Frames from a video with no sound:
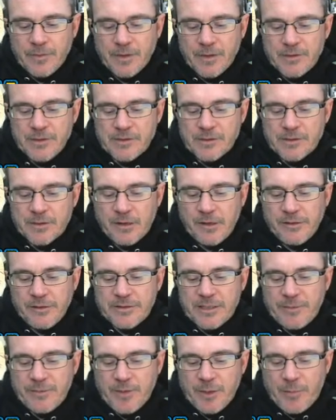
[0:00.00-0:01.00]
Scarlet's
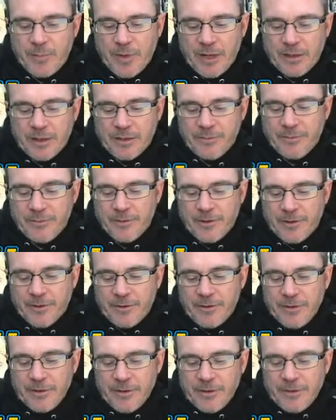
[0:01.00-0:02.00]
gonna be a pain in the butt.
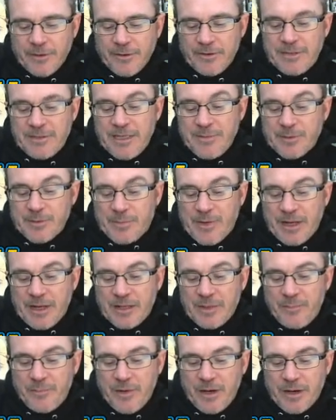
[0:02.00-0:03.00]
This team's a pain in
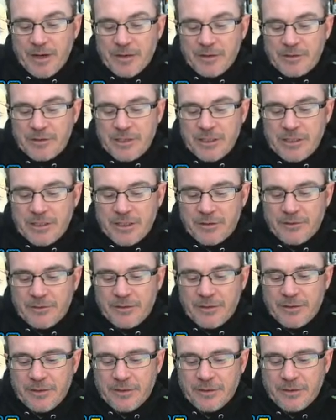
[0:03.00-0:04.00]
the butt. She's gonna
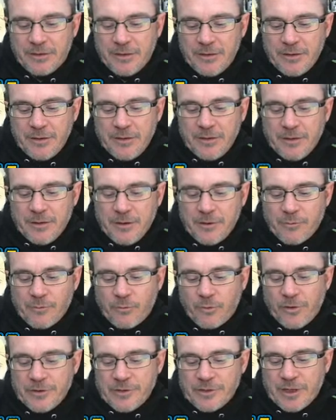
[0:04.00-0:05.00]
and
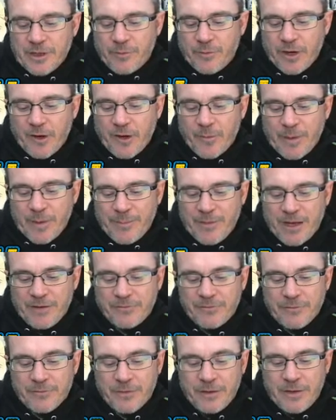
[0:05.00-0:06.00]
Aurora's gonna bring everybody back
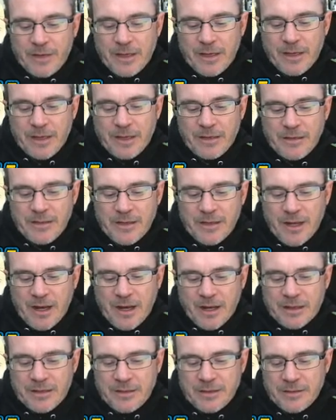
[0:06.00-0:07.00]
from the dead. Yuck.